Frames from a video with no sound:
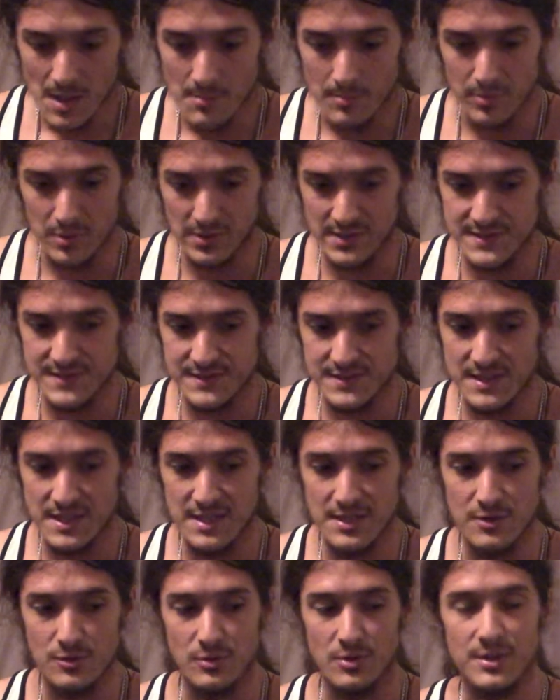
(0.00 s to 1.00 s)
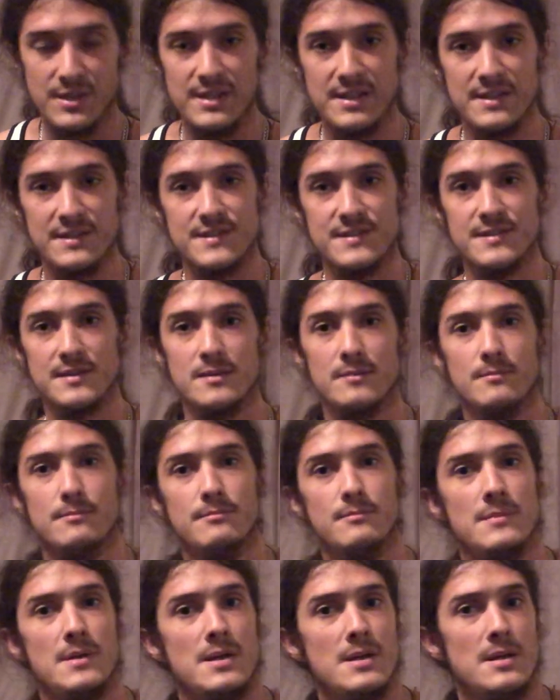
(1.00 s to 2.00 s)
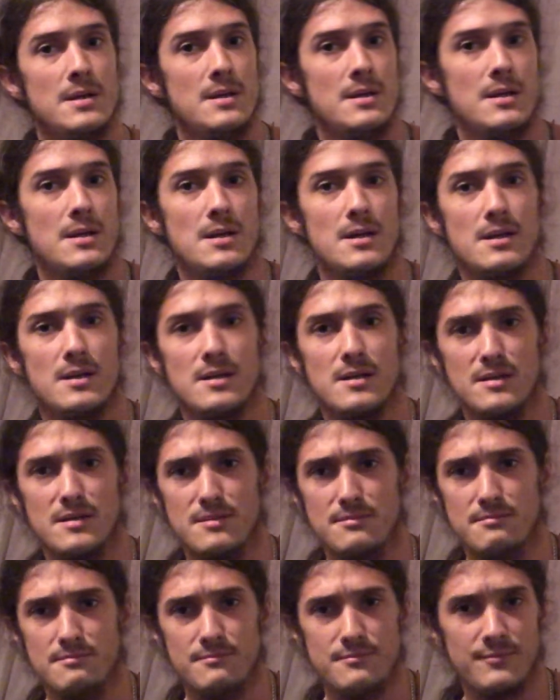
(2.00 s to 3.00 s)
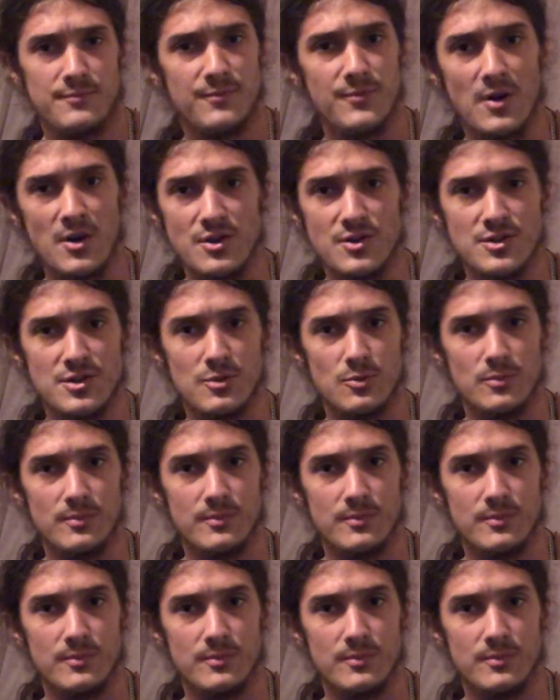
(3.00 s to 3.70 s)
But let's say you're looking at some function